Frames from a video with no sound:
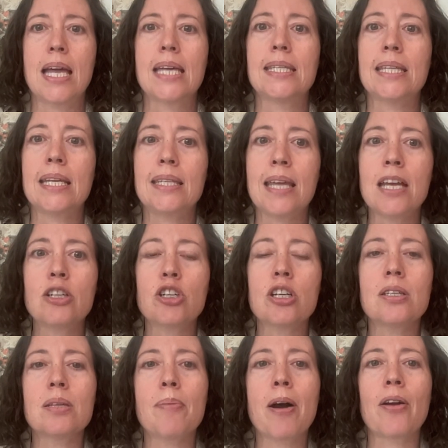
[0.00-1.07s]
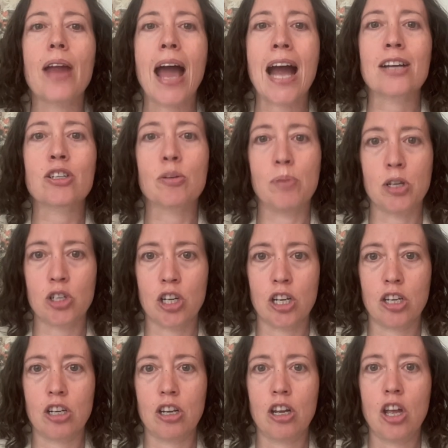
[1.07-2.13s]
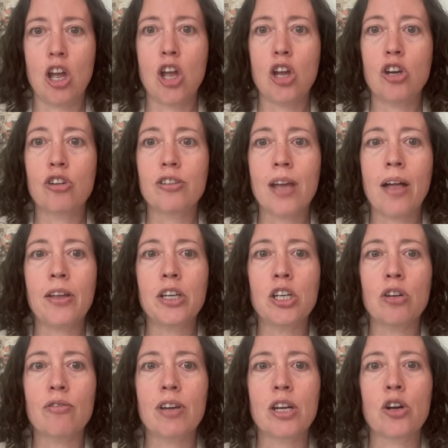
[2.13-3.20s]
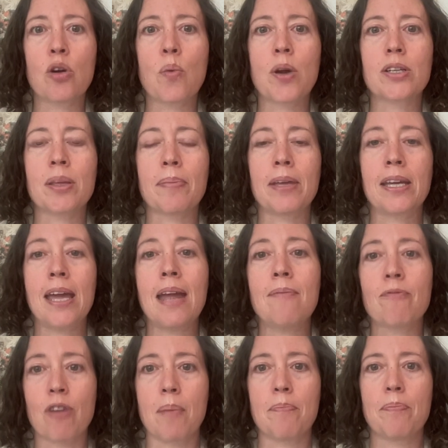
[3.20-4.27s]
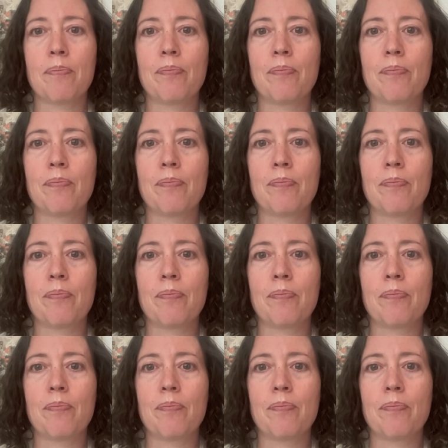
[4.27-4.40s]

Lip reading: Citation is about attribution. You're telling your reader where something came from.